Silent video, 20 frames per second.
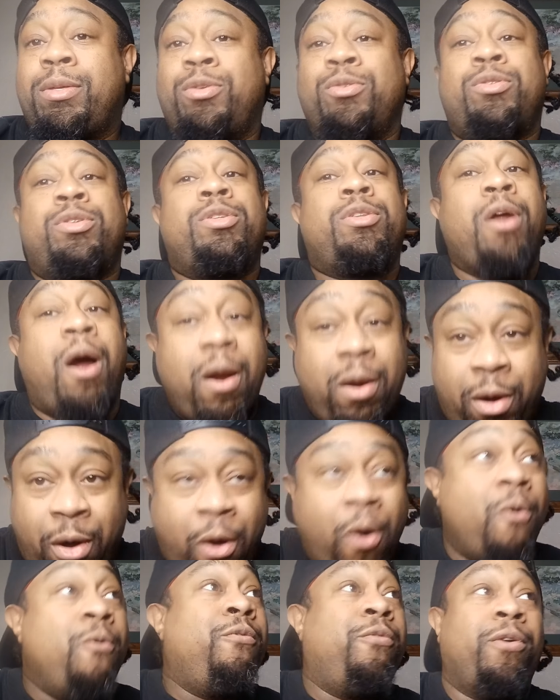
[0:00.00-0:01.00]
You're
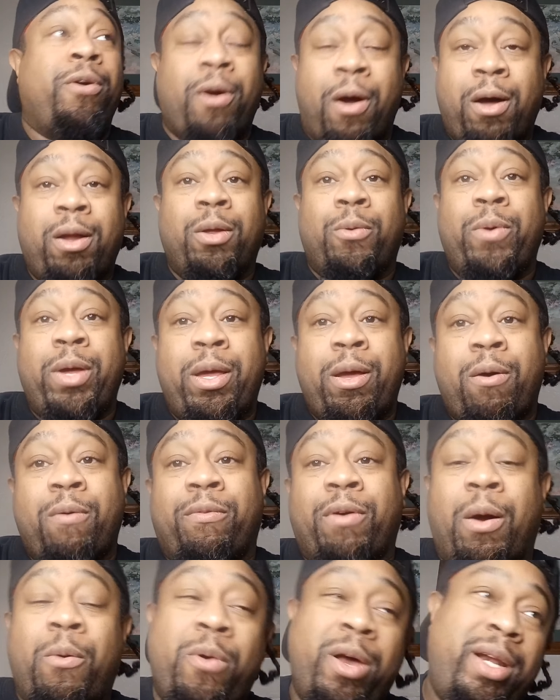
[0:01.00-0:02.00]
starting over, all the way
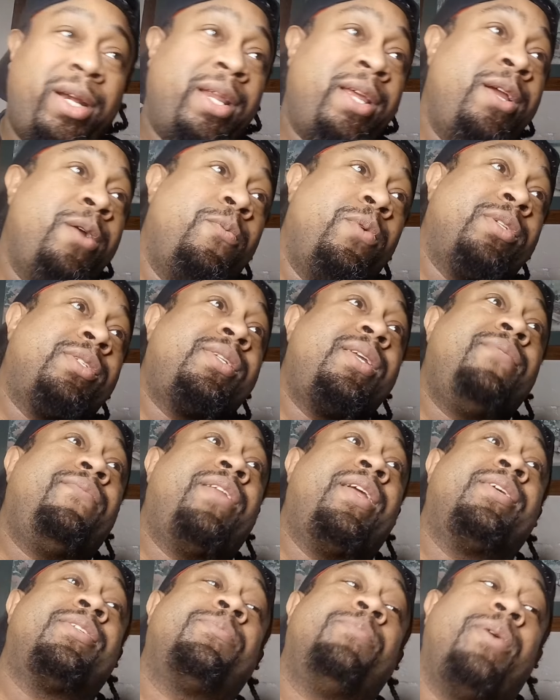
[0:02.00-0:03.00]
over. I wanted to hear what
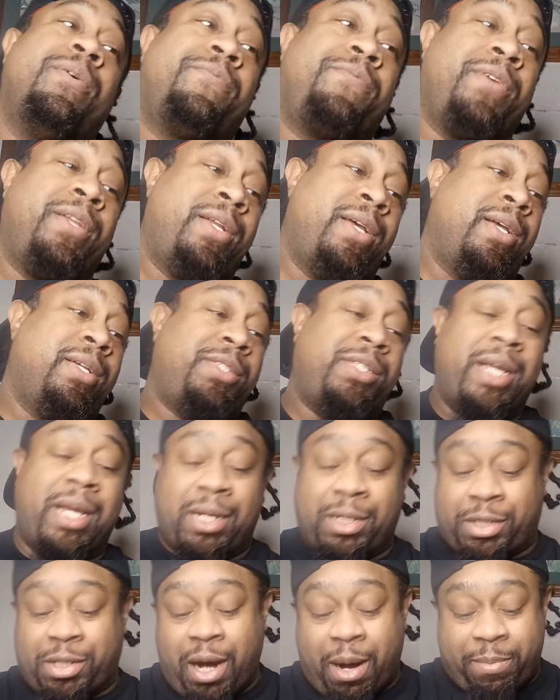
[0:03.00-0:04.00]
Stephen A. Smith and
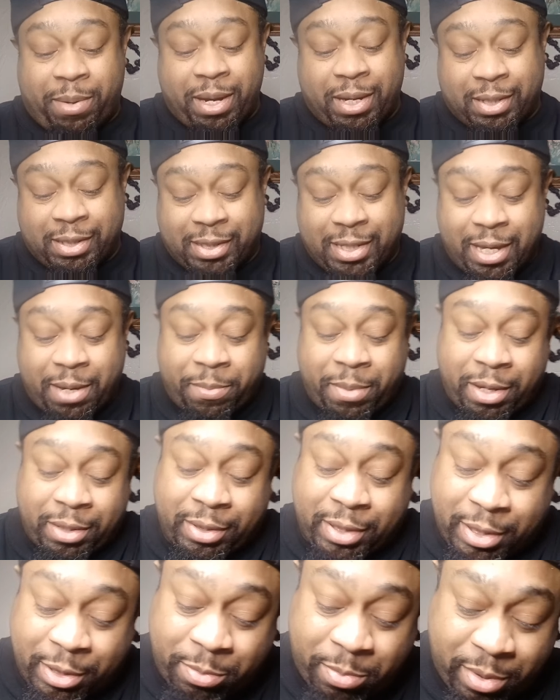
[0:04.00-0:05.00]
Shannon Sharpe had to say
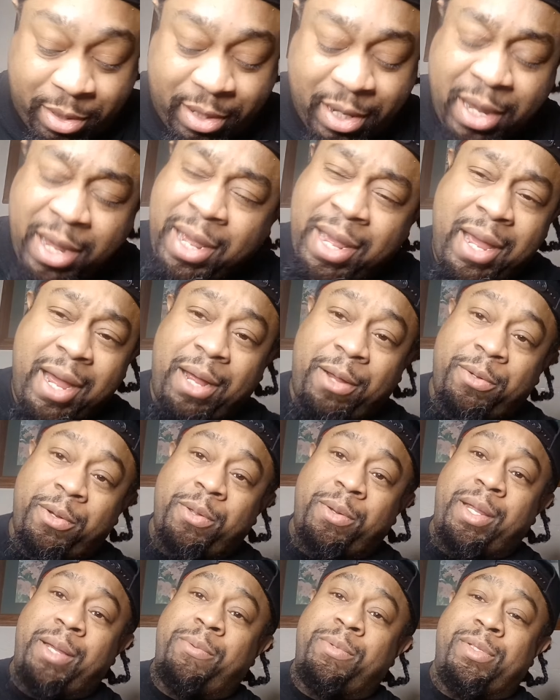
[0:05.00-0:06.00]
about this, but I don't
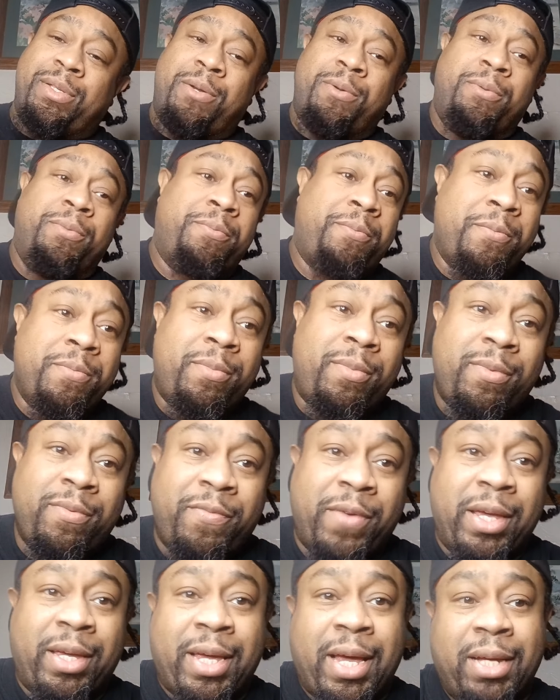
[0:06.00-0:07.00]
know, they was on
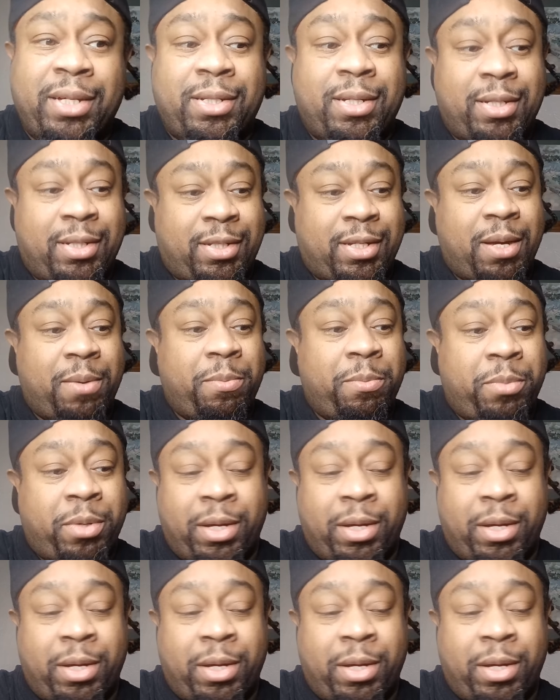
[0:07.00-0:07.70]
vacation or something.